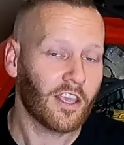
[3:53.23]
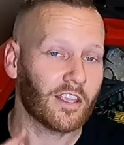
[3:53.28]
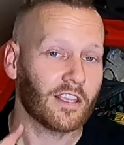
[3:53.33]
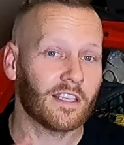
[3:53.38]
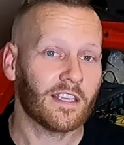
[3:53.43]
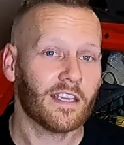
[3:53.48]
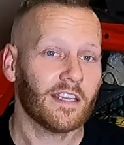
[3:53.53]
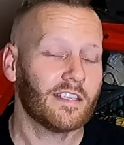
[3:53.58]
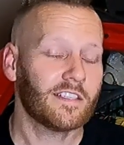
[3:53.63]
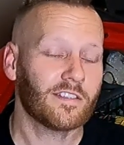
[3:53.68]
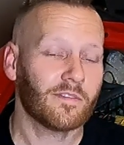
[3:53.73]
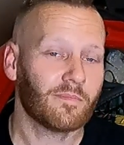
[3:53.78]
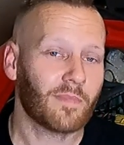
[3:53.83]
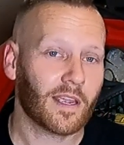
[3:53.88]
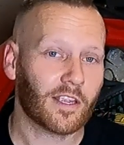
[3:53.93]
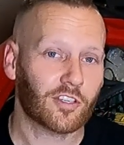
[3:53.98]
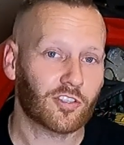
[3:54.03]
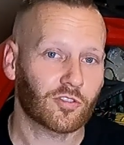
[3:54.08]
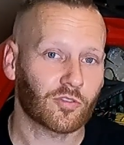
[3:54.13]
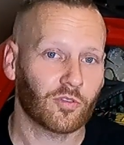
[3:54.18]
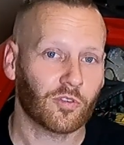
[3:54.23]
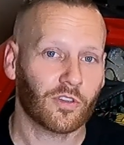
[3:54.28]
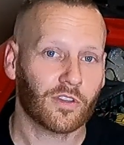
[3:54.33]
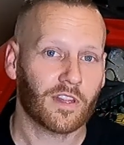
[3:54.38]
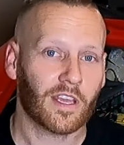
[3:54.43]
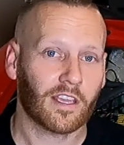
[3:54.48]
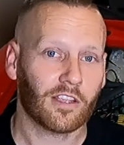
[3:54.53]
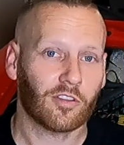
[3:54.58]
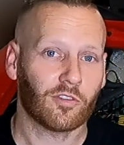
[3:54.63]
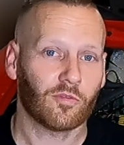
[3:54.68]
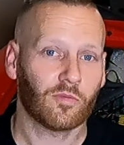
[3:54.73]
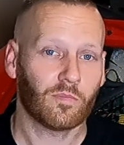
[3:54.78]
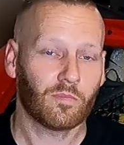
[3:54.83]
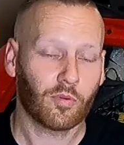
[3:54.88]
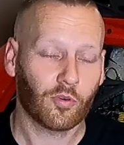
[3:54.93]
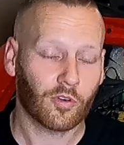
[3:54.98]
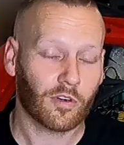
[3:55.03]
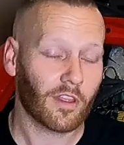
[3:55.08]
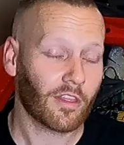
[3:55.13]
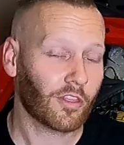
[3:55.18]
you need to make sure that you
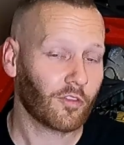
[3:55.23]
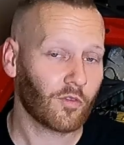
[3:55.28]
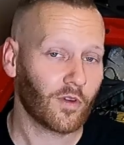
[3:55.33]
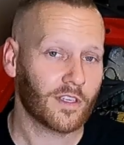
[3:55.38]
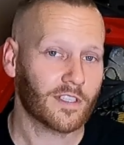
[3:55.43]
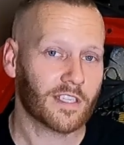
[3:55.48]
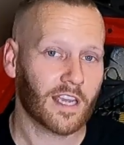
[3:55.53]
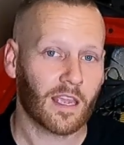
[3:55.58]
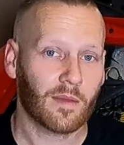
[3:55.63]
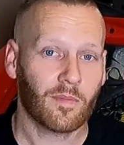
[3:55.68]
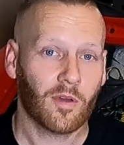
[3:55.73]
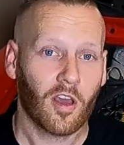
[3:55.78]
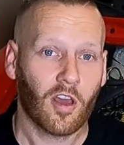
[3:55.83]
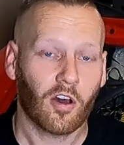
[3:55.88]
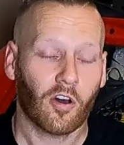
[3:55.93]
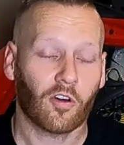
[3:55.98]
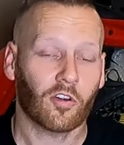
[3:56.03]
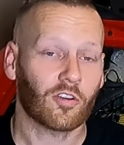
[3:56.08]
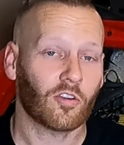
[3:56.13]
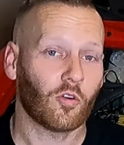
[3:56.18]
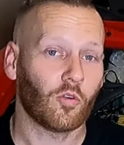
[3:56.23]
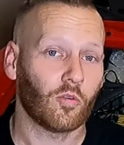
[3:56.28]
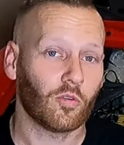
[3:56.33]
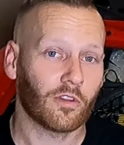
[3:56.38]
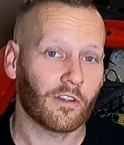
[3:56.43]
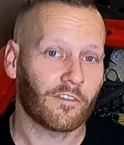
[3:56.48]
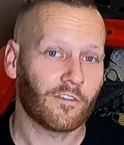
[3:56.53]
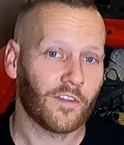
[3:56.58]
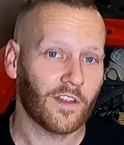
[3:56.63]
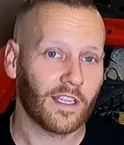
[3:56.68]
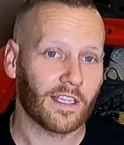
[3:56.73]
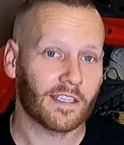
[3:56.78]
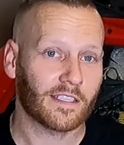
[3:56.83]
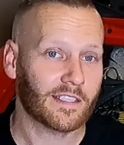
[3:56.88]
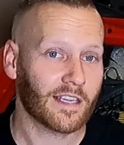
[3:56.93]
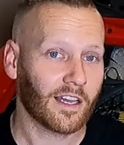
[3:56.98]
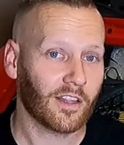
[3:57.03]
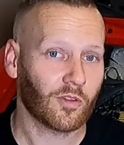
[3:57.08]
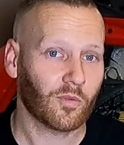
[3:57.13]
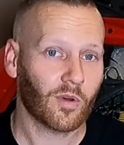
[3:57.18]
put thread tape on all the
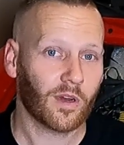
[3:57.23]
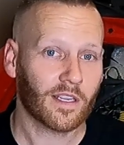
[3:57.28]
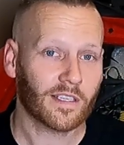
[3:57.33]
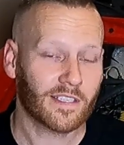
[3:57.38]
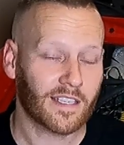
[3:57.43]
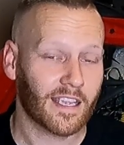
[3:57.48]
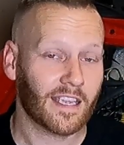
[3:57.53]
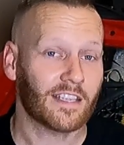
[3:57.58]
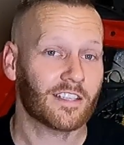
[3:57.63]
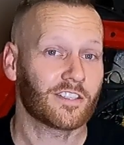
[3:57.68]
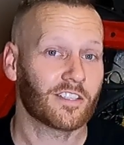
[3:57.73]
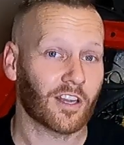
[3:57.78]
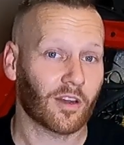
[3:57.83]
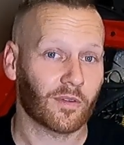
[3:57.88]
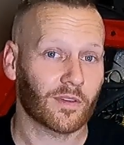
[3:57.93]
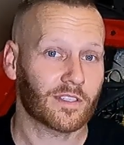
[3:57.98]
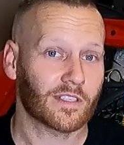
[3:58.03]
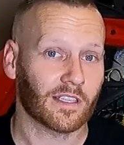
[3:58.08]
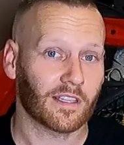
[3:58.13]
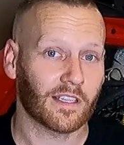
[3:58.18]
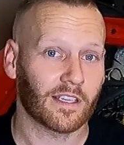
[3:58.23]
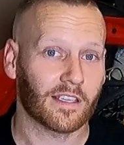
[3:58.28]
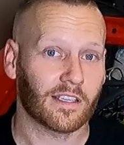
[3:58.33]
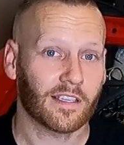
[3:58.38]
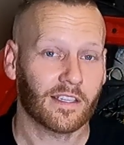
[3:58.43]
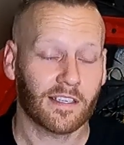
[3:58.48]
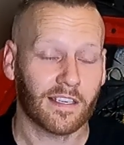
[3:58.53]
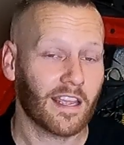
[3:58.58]
fittings, otherwise it's going to leak.